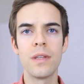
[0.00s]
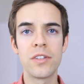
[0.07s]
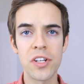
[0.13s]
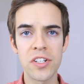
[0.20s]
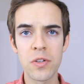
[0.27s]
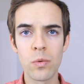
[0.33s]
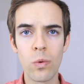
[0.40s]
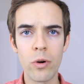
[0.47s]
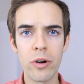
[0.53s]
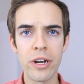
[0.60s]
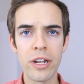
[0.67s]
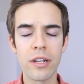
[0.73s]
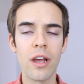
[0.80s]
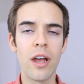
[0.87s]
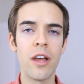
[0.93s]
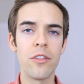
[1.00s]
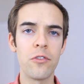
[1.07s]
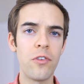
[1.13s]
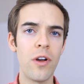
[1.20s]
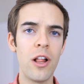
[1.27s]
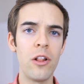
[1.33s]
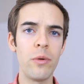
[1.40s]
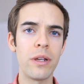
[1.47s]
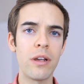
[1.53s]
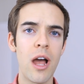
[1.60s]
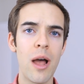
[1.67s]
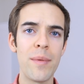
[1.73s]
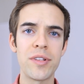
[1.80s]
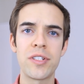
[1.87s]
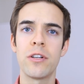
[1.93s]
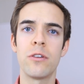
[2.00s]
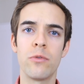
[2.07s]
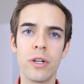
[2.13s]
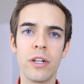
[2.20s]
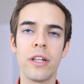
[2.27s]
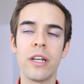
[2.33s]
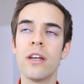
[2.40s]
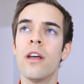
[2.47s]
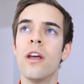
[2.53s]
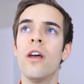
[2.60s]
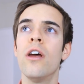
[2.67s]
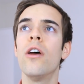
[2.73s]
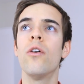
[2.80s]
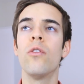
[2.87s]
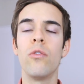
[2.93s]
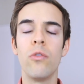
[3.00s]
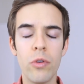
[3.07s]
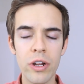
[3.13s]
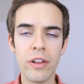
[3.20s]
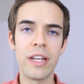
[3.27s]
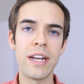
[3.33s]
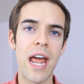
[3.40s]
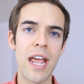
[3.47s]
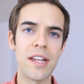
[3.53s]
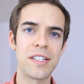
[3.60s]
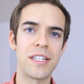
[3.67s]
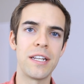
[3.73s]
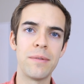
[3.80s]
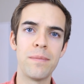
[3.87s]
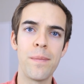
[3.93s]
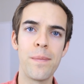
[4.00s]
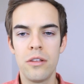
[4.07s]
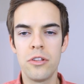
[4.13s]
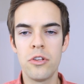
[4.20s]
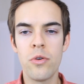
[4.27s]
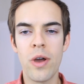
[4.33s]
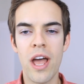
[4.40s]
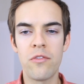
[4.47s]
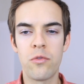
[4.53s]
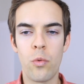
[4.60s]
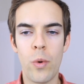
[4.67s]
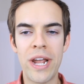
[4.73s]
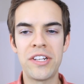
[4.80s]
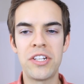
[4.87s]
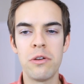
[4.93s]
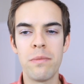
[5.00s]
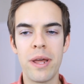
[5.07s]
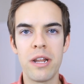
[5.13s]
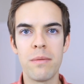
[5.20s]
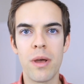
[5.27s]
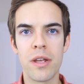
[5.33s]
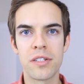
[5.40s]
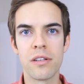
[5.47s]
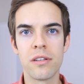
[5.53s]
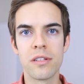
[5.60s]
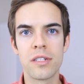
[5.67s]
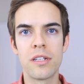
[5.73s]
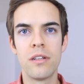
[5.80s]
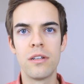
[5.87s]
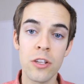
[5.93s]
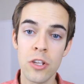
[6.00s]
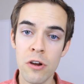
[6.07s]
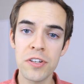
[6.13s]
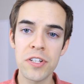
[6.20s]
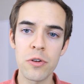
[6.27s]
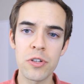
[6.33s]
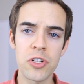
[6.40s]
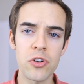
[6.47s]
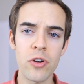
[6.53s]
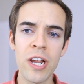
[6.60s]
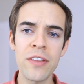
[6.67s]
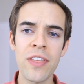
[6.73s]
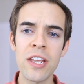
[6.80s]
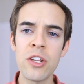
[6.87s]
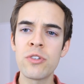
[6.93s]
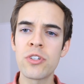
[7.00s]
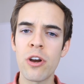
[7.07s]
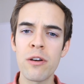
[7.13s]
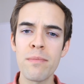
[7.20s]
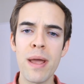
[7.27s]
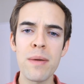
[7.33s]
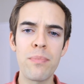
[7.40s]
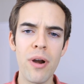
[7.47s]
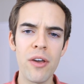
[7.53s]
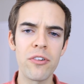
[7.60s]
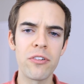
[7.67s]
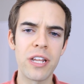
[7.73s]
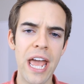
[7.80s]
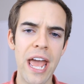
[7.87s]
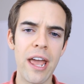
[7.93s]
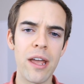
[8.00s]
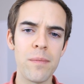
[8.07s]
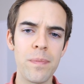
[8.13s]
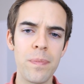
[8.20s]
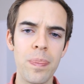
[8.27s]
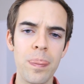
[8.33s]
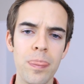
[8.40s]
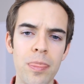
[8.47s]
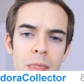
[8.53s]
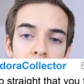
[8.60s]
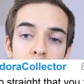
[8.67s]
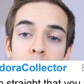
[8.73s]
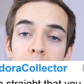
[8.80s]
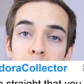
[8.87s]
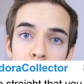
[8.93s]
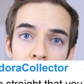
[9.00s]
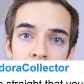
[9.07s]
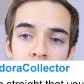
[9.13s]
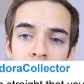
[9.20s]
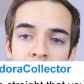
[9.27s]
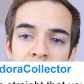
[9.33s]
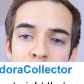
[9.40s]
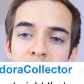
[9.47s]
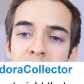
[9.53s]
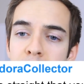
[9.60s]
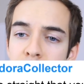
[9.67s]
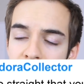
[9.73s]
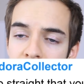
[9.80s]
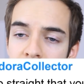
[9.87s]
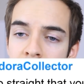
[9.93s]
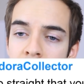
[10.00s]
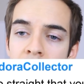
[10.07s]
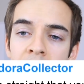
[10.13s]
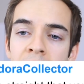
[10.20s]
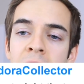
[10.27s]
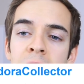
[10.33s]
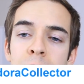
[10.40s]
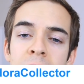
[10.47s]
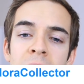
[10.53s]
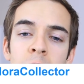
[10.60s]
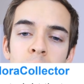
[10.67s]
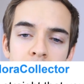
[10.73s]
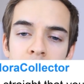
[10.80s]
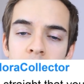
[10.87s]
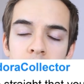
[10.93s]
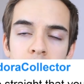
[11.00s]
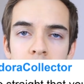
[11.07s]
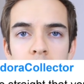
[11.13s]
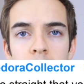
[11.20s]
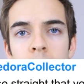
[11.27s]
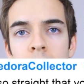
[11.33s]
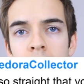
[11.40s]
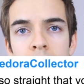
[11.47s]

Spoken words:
Just a warning, the following comments are really, really nasty. You have way too many muscles. You're so straight that you turn my brother gay. And by brother, I mean me. I am now gay for you.